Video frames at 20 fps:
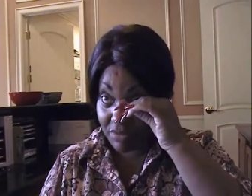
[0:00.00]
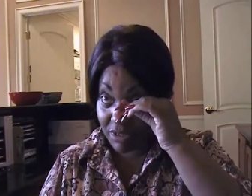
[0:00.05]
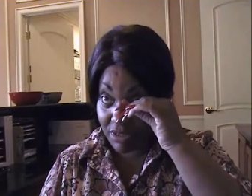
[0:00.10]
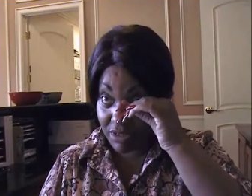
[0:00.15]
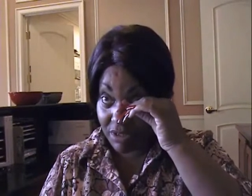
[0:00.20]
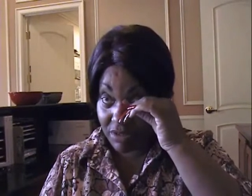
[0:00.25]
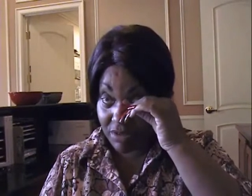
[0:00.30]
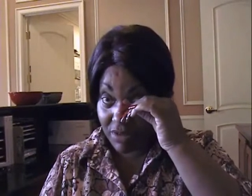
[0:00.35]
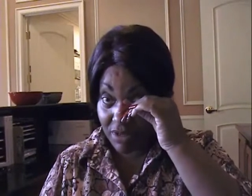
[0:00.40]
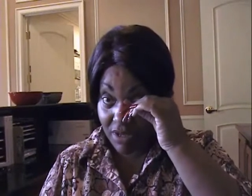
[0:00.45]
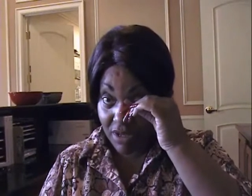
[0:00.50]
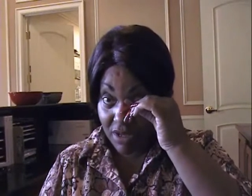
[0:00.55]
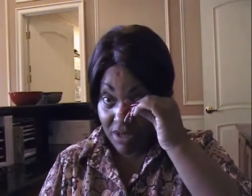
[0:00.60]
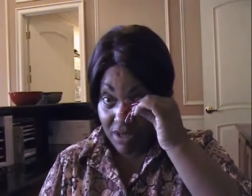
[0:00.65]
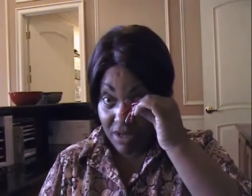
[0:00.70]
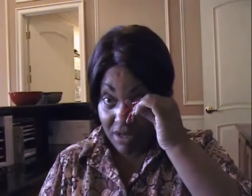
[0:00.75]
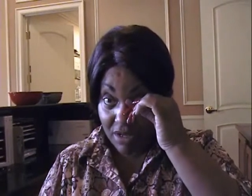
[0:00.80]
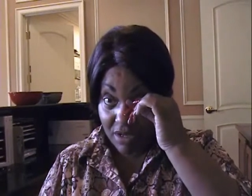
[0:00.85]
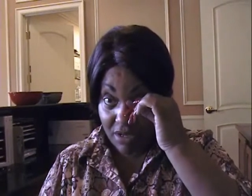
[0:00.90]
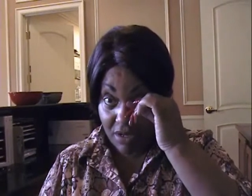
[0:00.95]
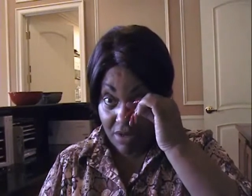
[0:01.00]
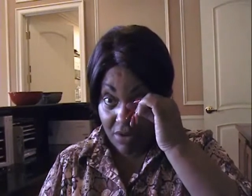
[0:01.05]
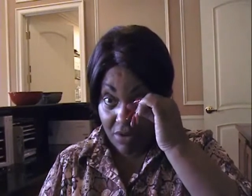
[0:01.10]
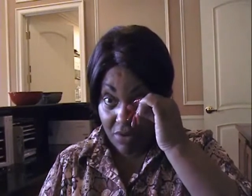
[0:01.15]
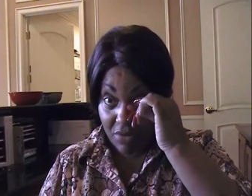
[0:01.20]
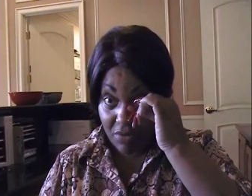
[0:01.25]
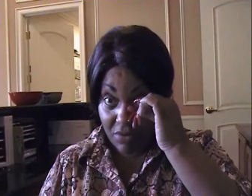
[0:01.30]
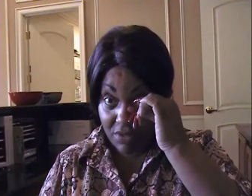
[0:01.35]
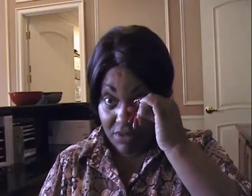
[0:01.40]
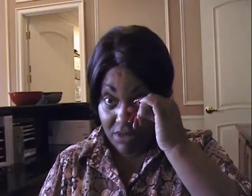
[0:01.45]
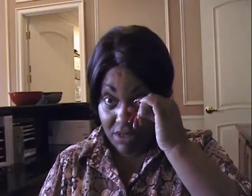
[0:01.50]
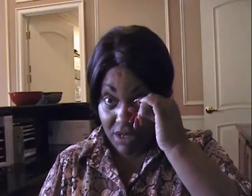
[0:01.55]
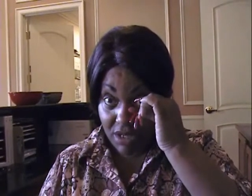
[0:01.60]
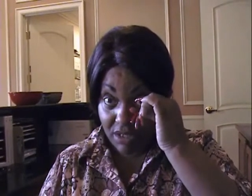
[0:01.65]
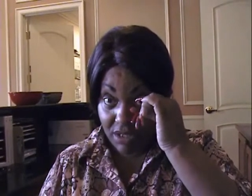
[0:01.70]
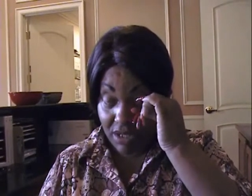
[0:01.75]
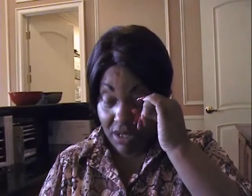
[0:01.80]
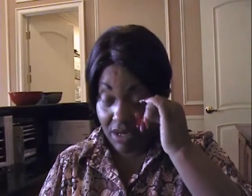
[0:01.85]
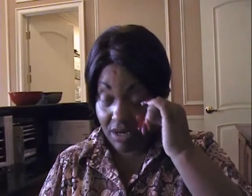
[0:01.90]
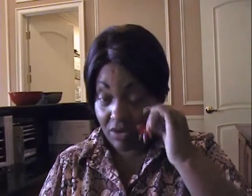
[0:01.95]
me to do no it's not
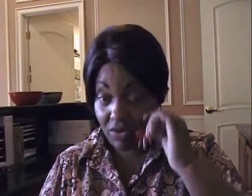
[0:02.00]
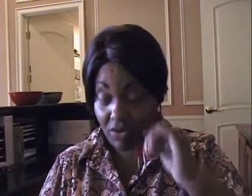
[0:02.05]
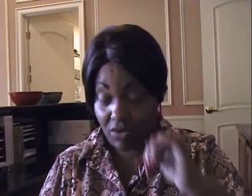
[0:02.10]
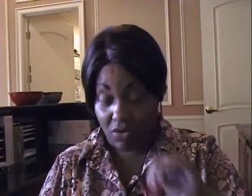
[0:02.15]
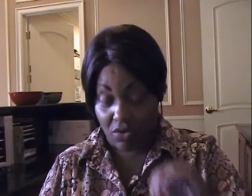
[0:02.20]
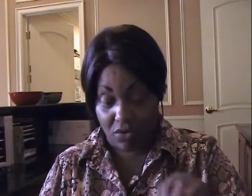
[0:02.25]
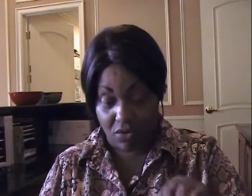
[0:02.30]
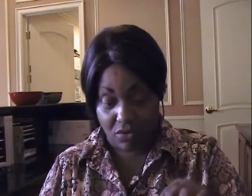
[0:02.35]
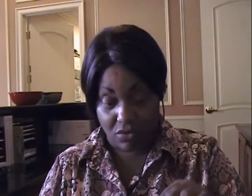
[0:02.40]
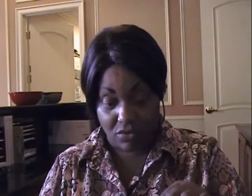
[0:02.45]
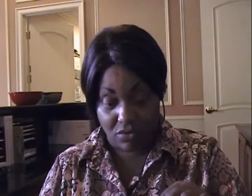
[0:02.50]
that at all